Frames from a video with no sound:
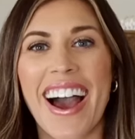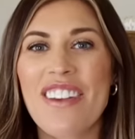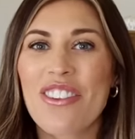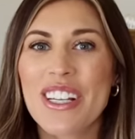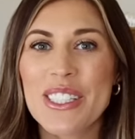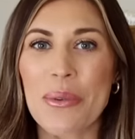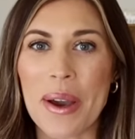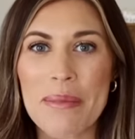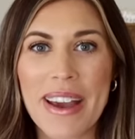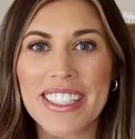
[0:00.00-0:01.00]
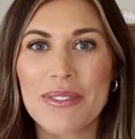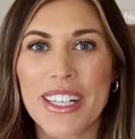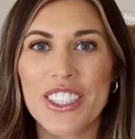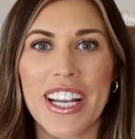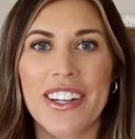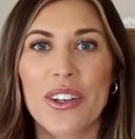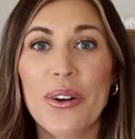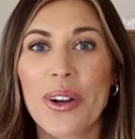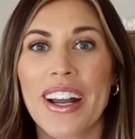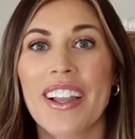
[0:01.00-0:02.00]
Hi friends, welcome back to my channel,
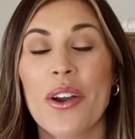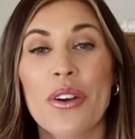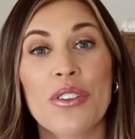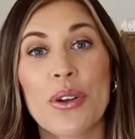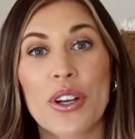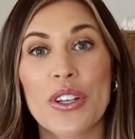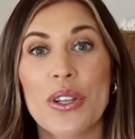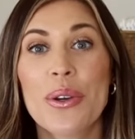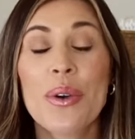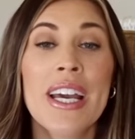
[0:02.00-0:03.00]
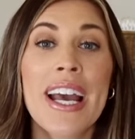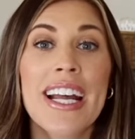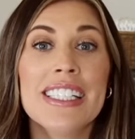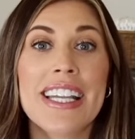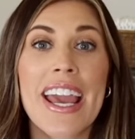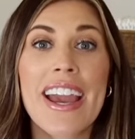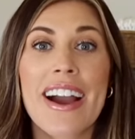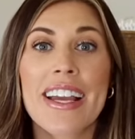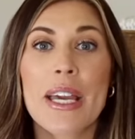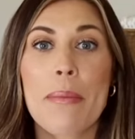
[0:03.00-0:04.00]
or hello if you are new. Today
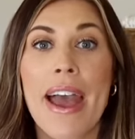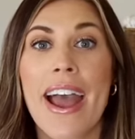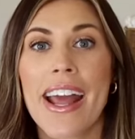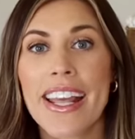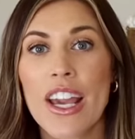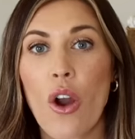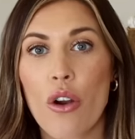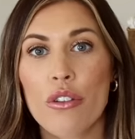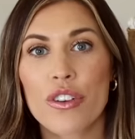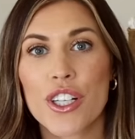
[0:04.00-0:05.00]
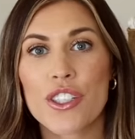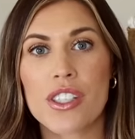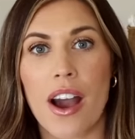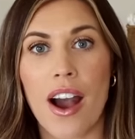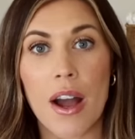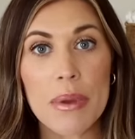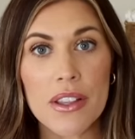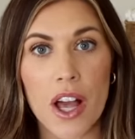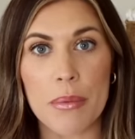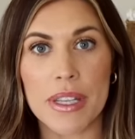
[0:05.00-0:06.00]
I am heading over to Hobby
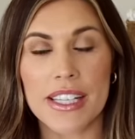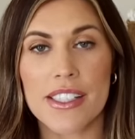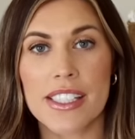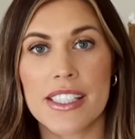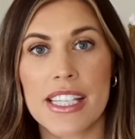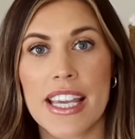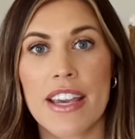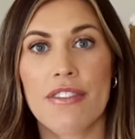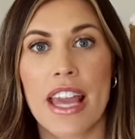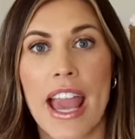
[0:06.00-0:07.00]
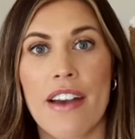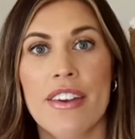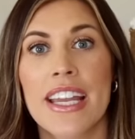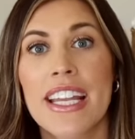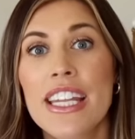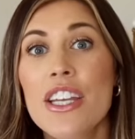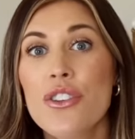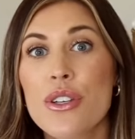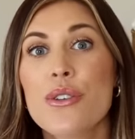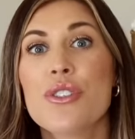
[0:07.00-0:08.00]
Lobby to see if they have any
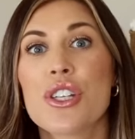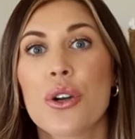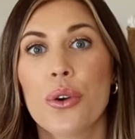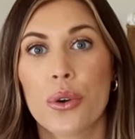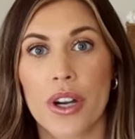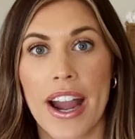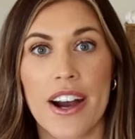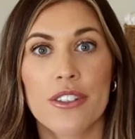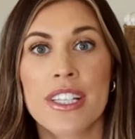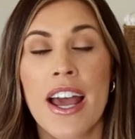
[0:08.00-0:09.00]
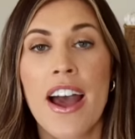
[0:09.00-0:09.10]
new decor out.